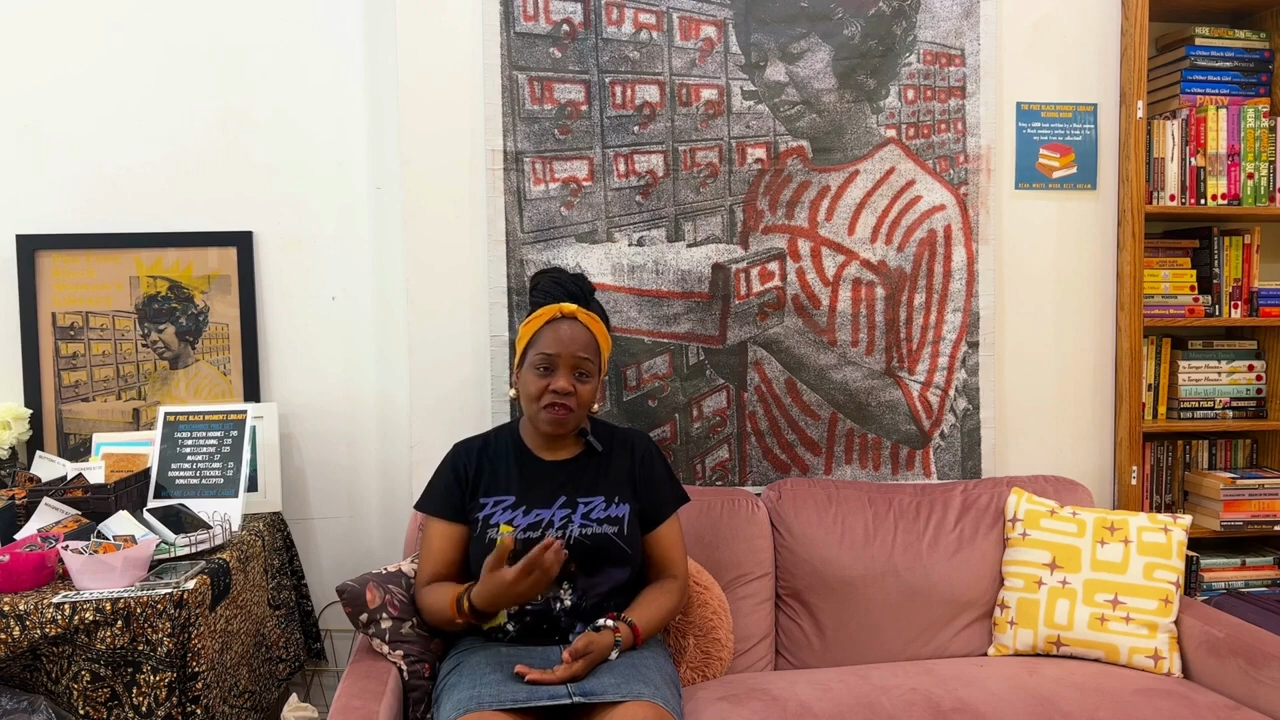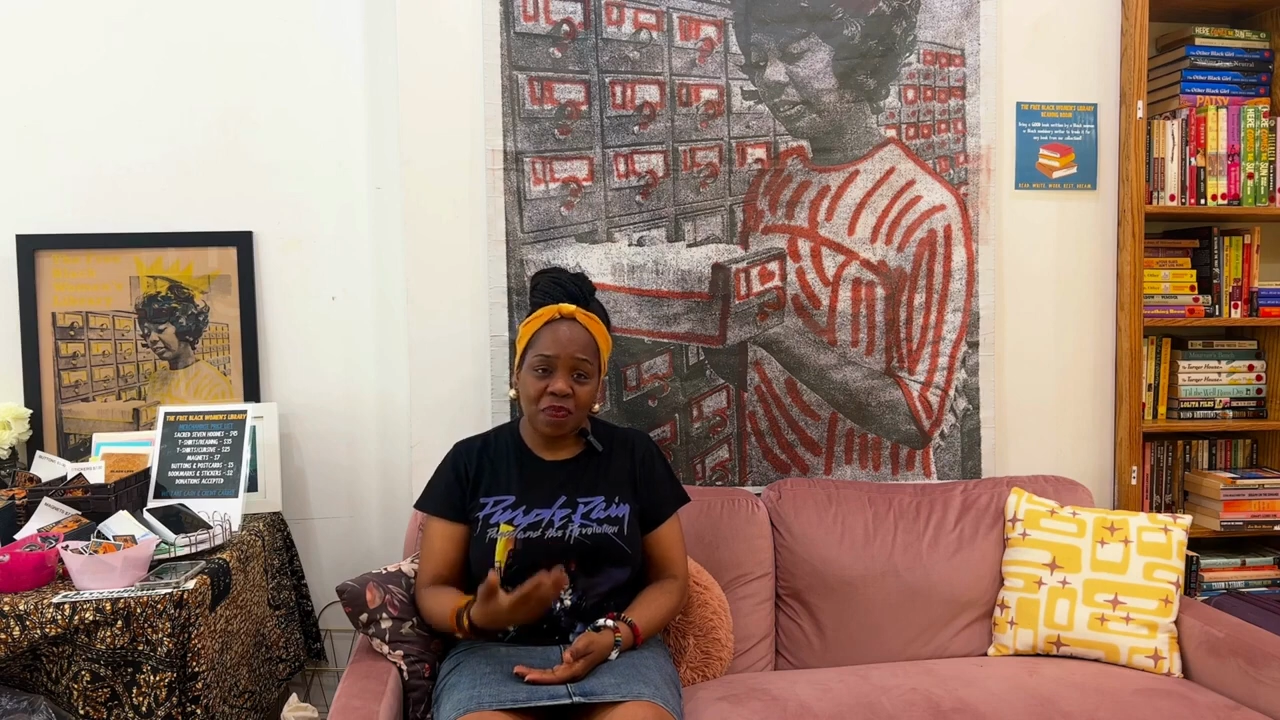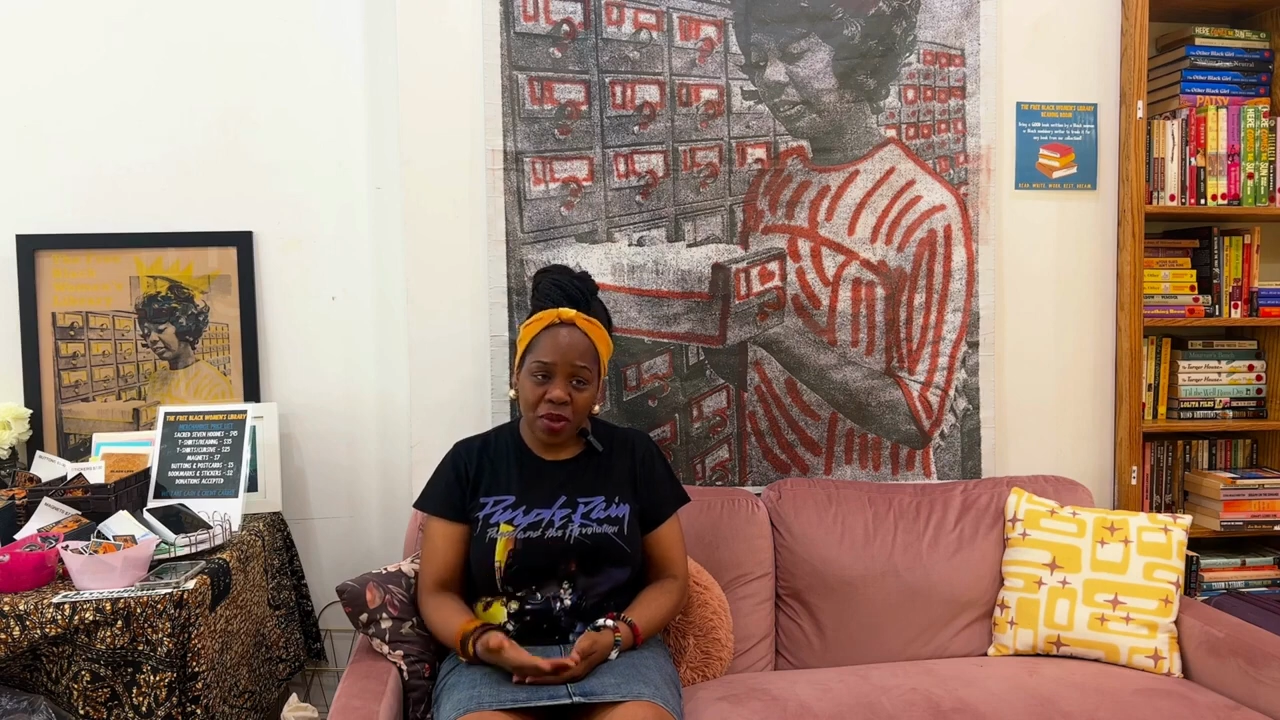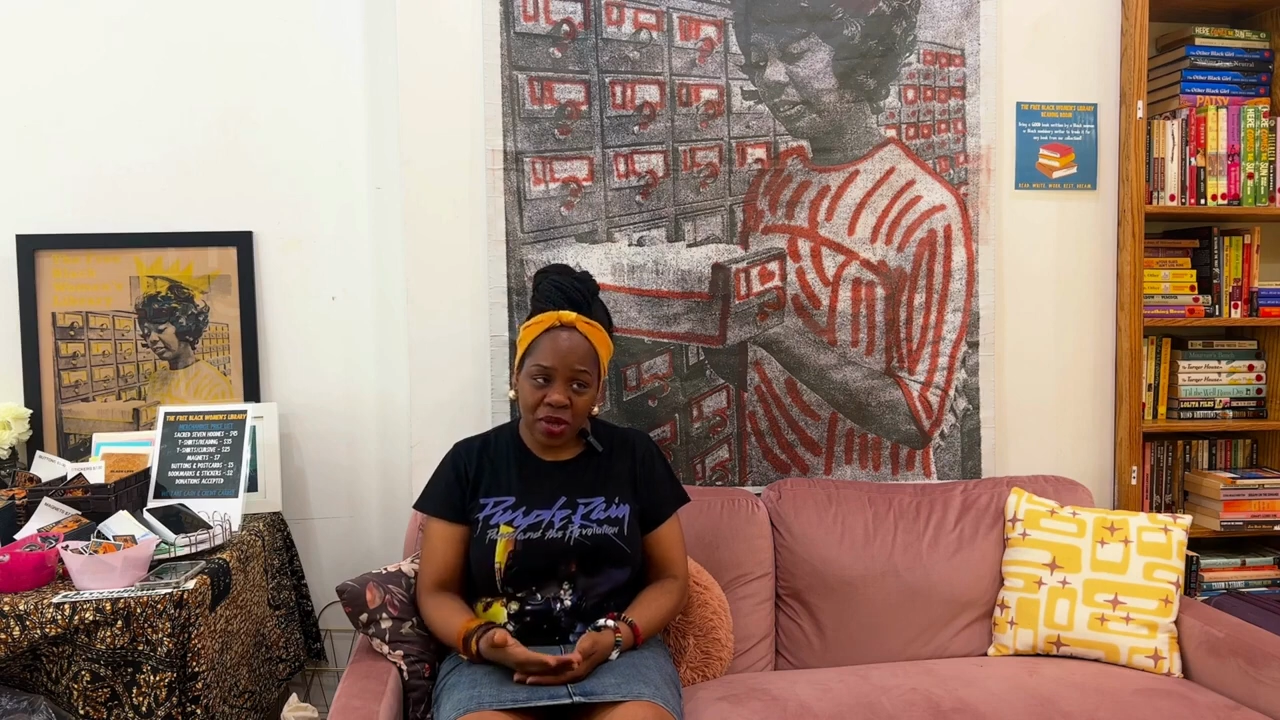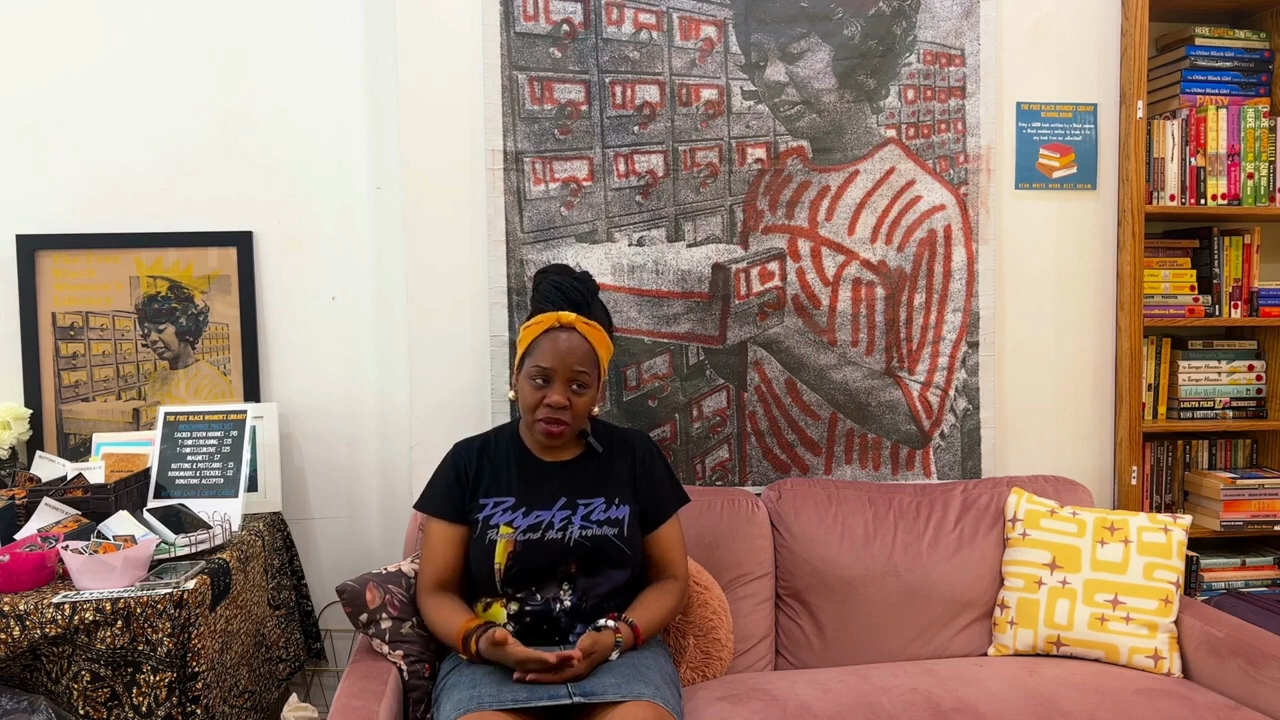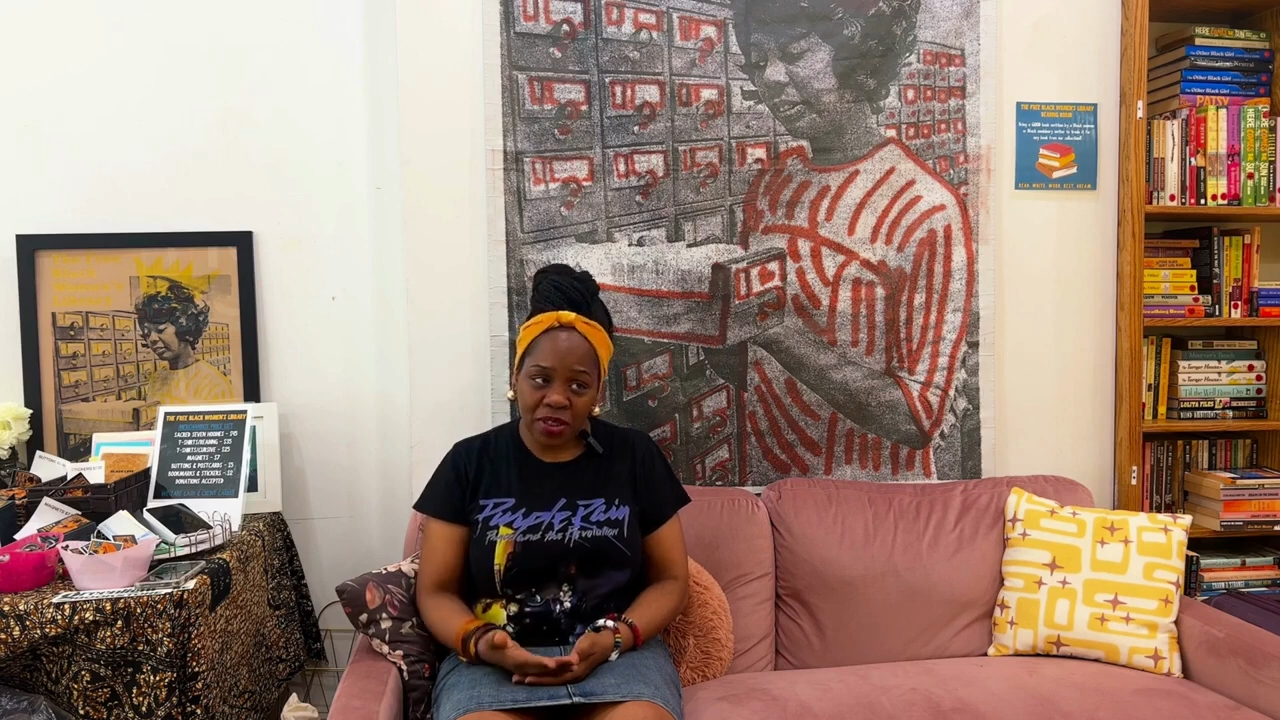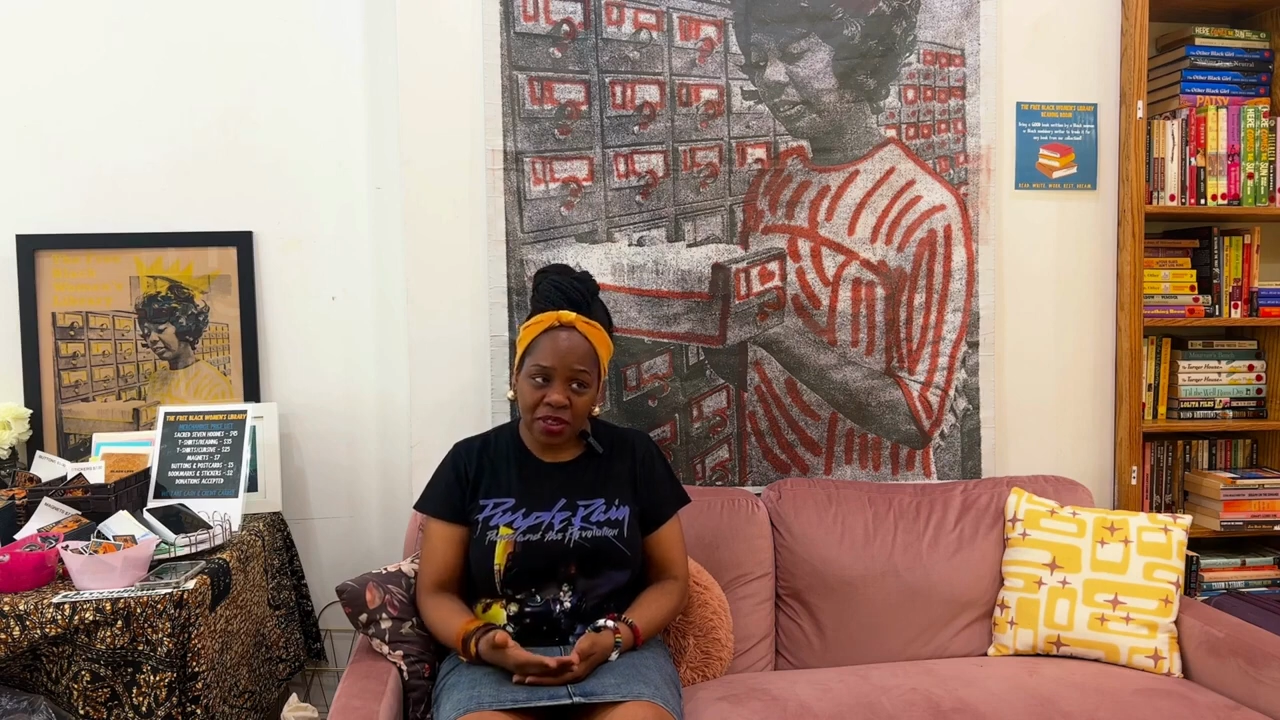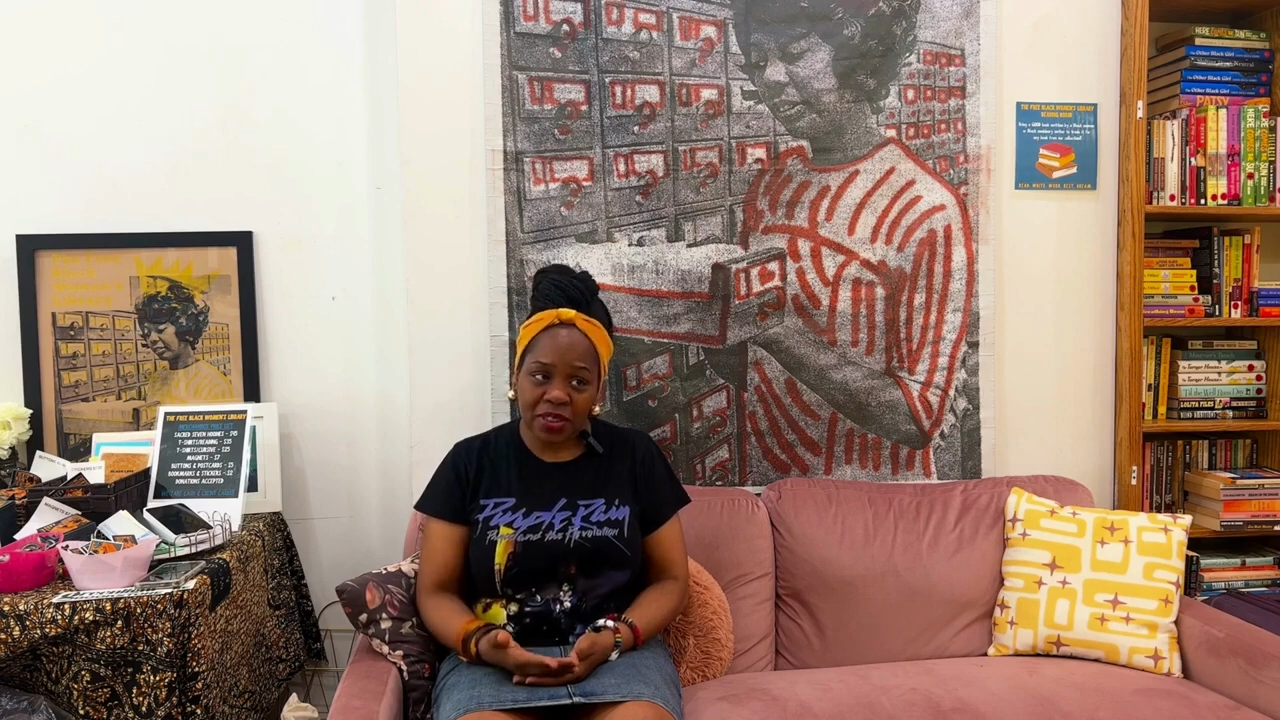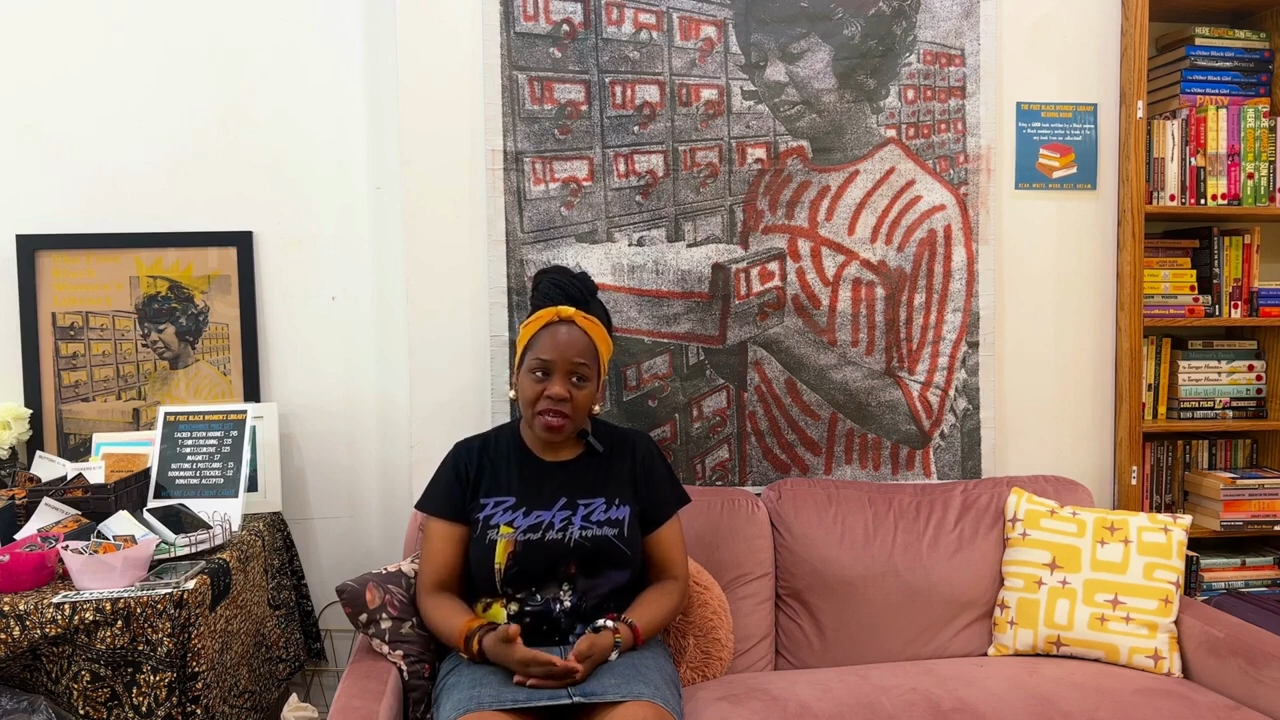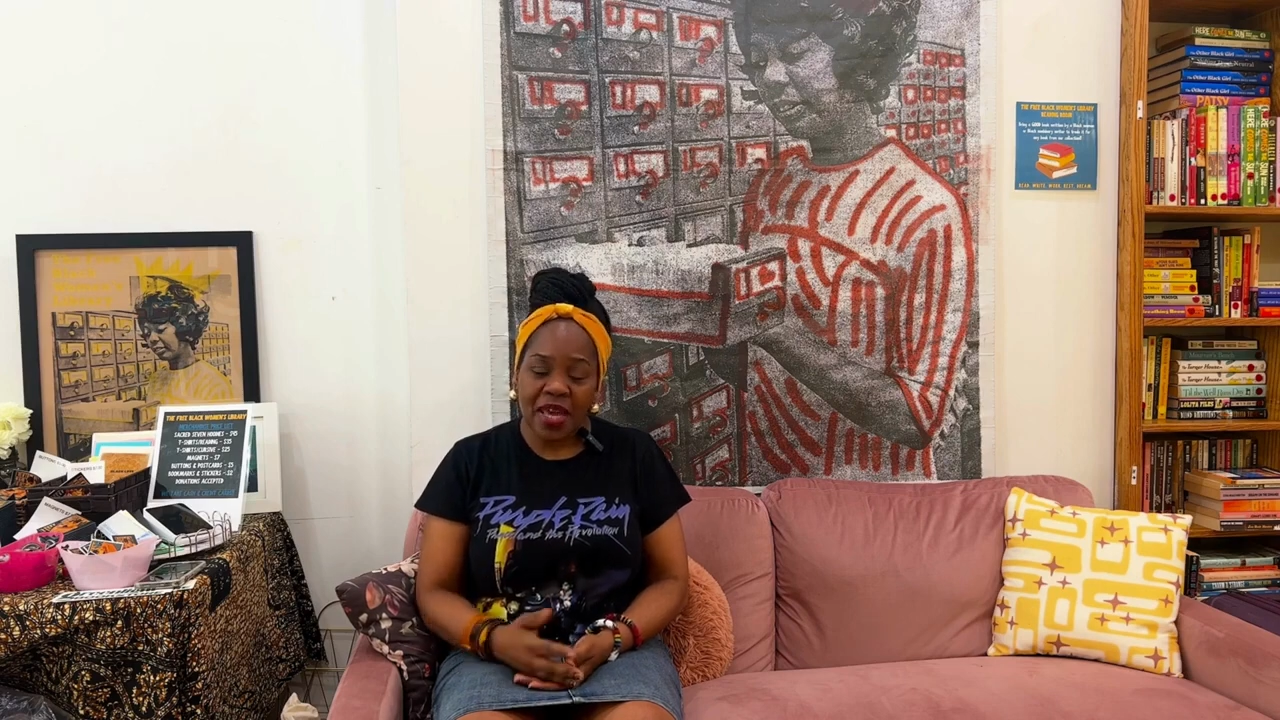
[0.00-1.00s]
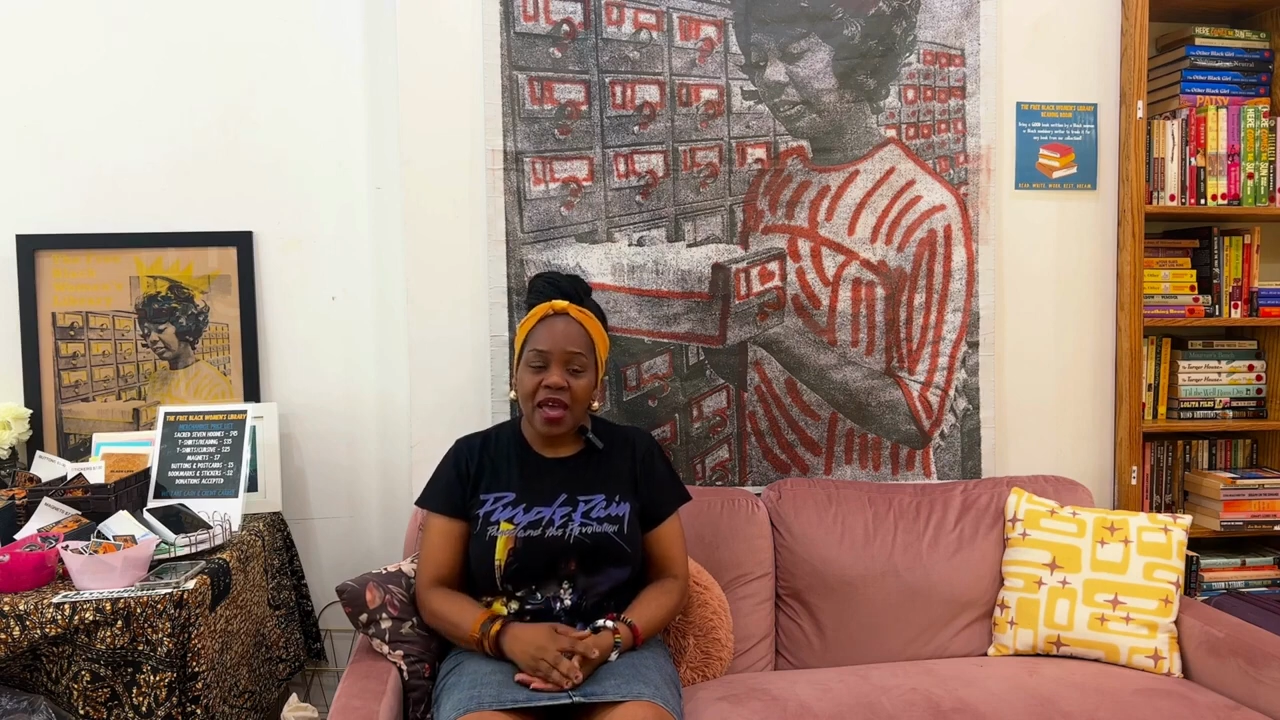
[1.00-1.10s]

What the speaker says: of books.